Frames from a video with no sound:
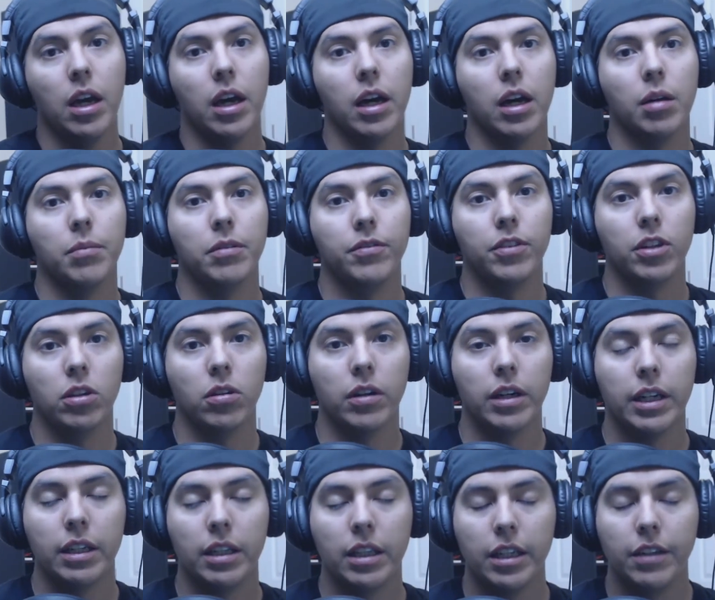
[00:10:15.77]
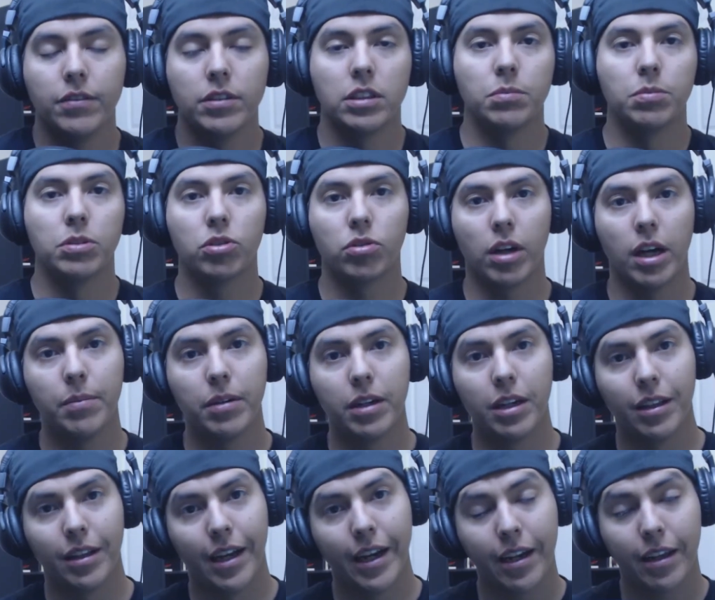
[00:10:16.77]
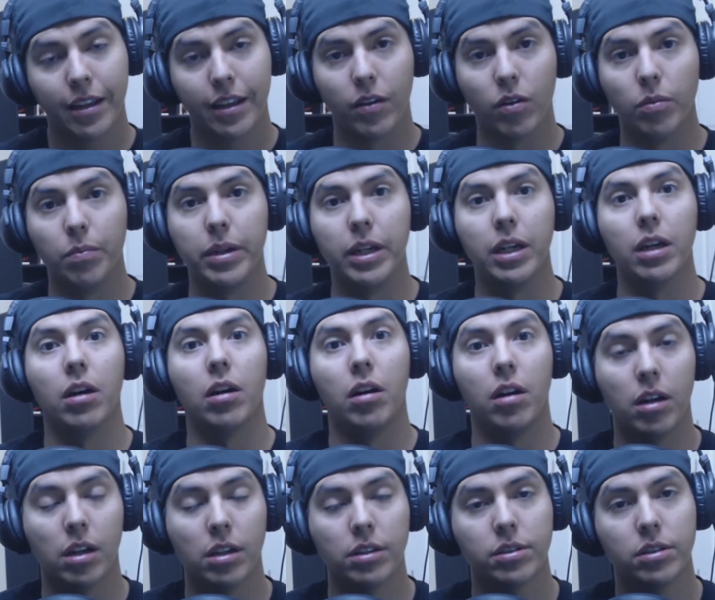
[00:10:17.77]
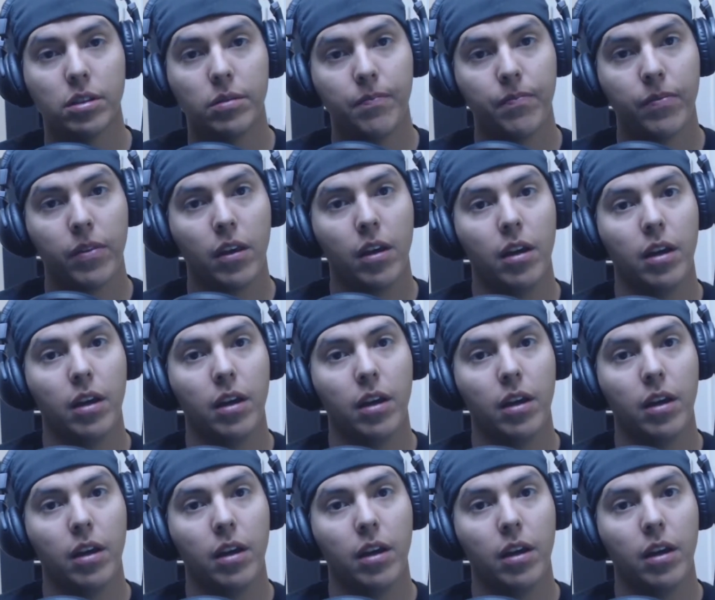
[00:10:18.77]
If you go ahead and leave a subscribe and a like, that would be awesome.